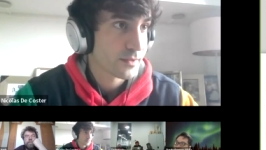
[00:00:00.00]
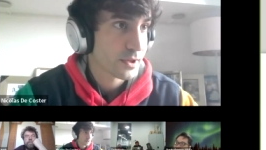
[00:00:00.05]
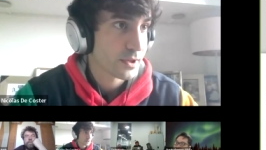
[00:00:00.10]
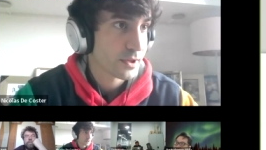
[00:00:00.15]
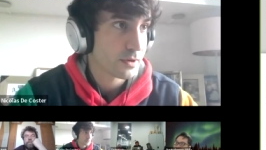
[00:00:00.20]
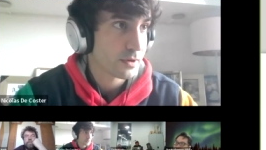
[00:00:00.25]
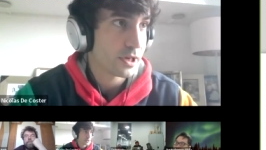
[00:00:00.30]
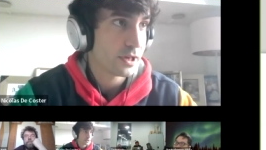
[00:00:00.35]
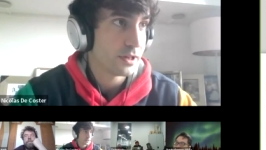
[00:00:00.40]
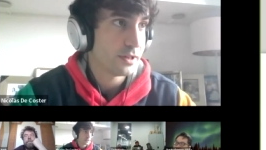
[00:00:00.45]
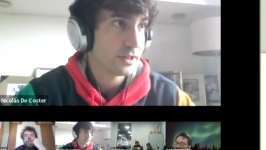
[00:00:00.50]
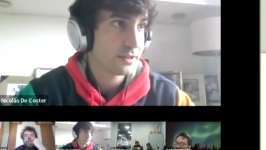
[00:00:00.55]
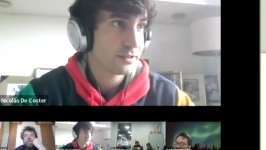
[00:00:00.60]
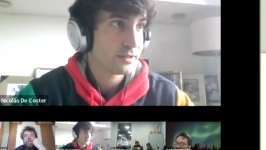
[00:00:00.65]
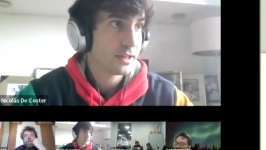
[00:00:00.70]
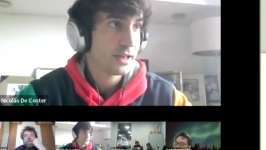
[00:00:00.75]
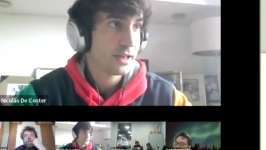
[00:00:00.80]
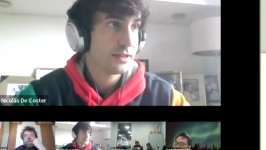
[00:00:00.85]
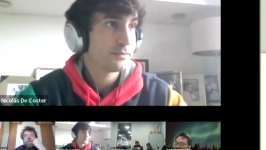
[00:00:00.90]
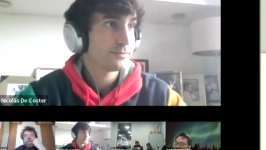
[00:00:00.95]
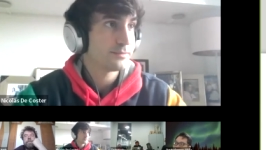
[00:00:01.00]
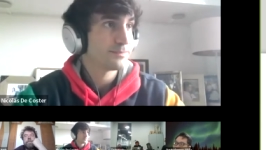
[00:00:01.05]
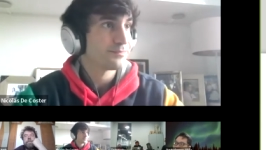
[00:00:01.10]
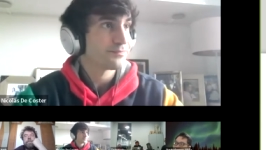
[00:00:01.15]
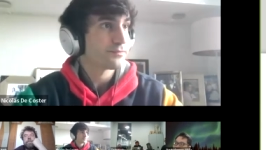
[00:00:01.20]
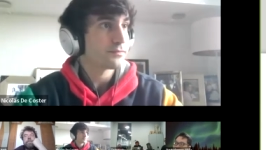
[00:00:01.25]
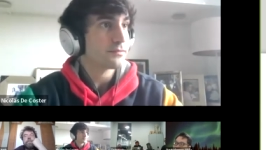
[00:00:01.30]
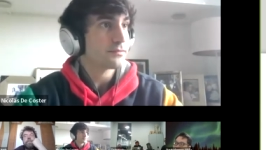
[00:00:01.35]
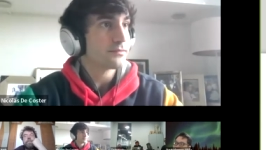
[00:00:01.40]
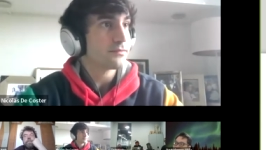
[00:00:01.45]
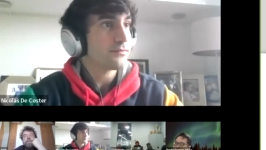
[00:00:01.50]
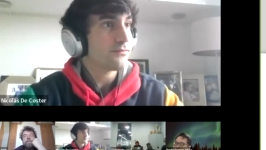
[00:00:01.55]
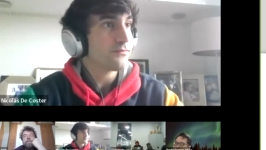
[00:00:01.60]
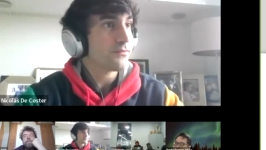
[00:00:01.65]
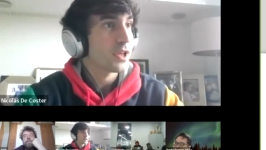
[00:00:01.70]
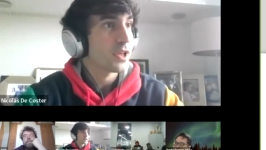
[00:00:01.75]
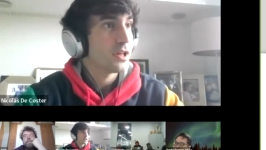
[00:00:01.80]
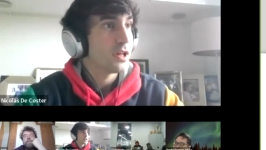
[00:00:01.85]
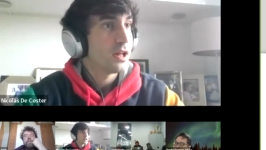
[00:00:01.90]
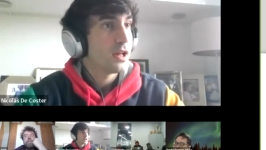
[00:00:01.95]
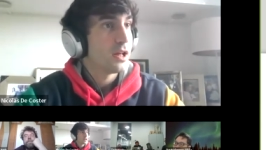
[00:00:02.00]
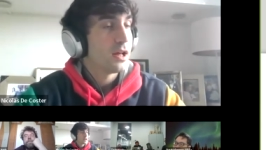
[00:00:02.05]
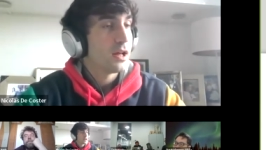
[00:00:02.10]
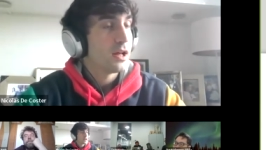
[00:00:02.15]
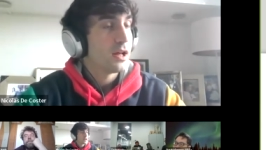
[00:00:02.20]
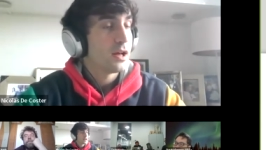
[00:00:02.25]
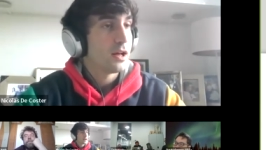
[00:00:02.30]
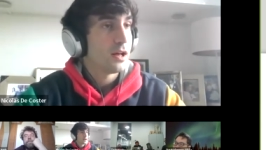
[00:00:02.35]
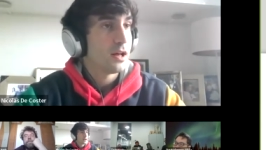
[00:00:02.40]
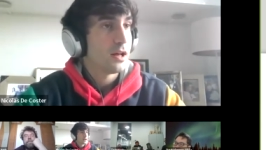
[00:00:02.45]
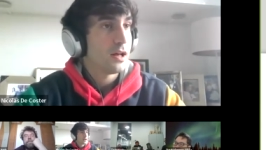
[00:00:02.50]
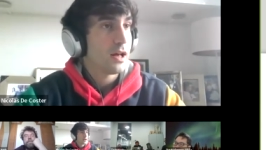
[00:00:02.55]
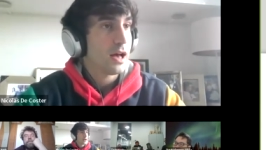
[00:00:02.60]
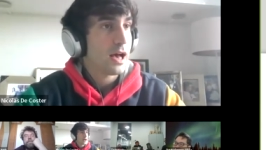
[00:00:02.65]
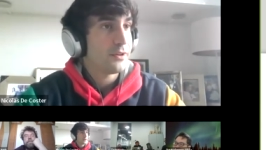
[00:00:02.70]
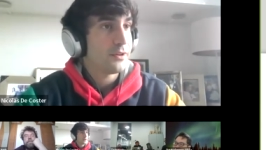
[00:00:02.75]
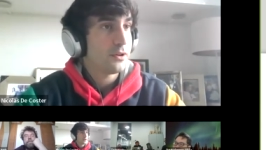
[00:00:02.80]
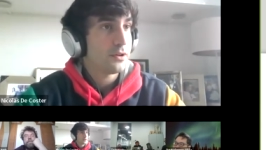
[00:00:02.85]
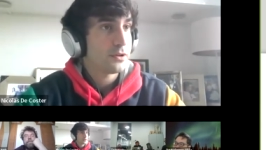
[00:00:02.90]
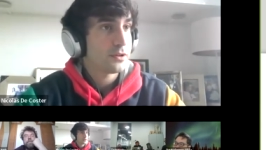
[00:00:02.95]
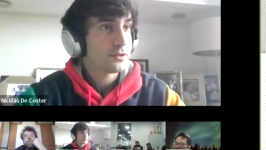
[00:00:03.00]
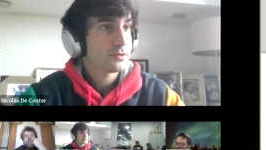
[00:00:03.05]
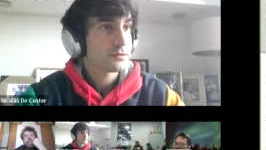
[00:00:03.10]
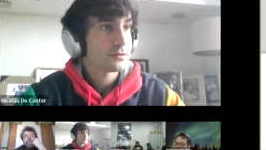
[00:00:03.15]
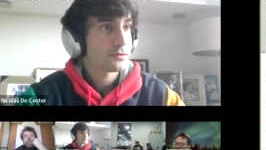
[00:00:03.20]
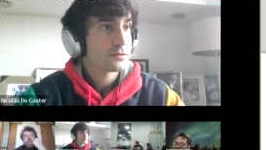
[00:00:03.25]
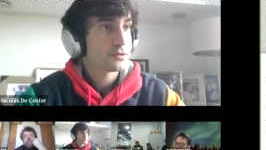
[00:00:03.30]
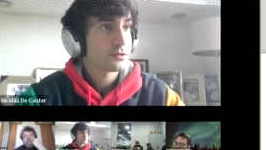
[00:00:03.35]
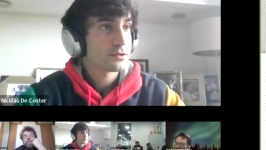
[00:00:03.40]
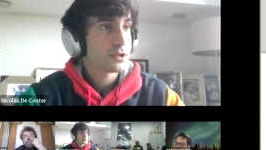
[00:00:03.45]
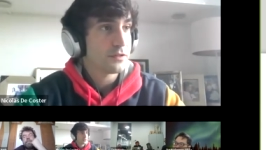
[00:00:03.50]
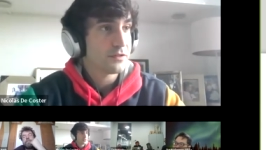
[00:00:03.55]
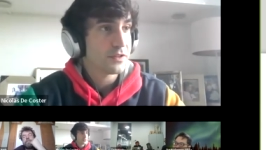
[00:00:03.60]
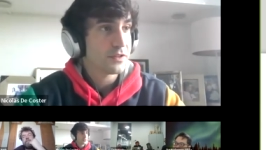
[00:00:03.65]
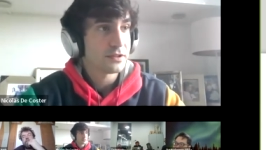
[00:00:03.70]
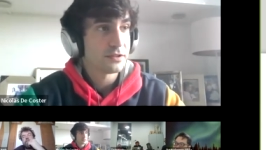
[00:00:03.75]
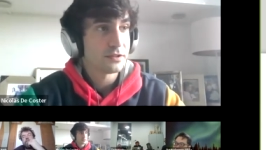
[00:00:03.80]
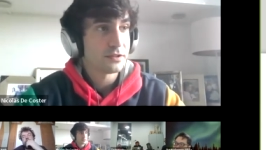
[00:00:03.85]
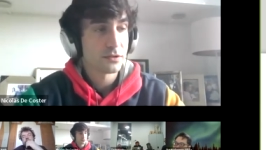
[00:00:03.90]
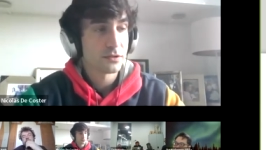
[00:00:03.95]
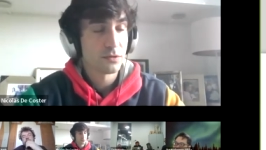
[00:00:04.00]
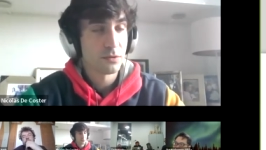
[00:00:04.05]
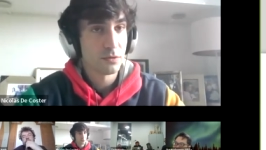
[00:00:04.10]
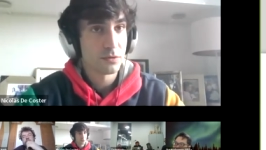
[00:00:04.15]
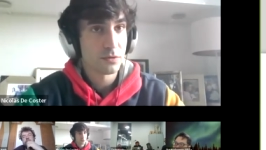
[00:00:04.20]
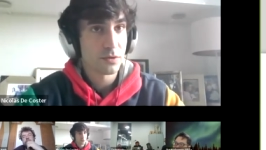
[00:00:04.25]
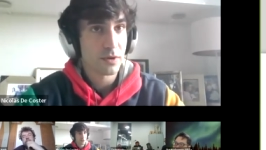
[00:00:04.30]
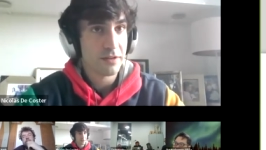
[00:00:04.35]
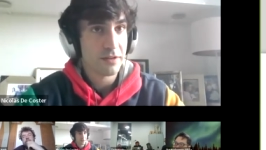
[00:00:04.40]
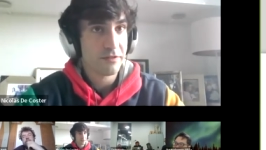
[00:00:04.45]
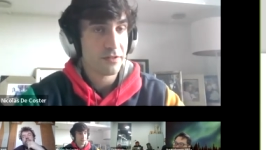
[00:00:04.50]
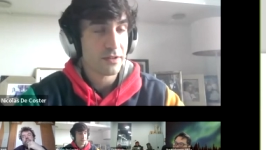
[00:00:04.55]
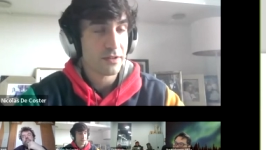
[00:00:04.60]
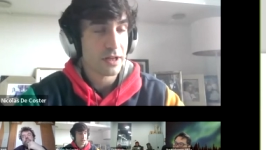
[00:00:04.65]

Okay, next slide. Another stuff that is cool to have,